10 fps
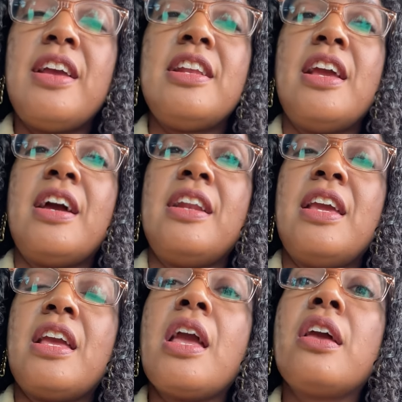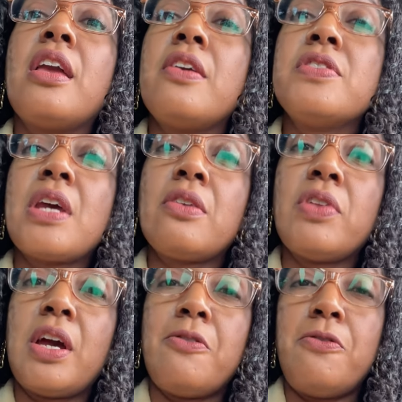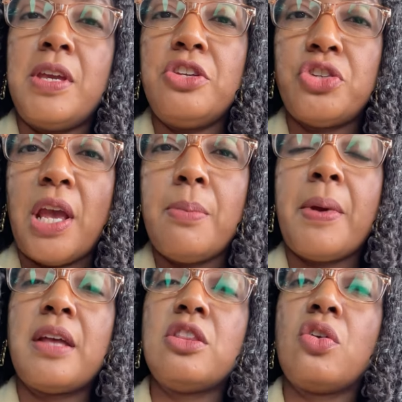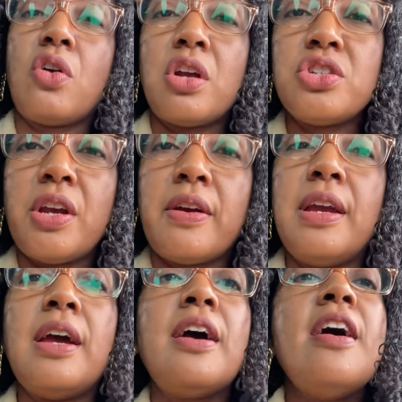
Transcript: and it gives kind of like a V shape at the crotch area.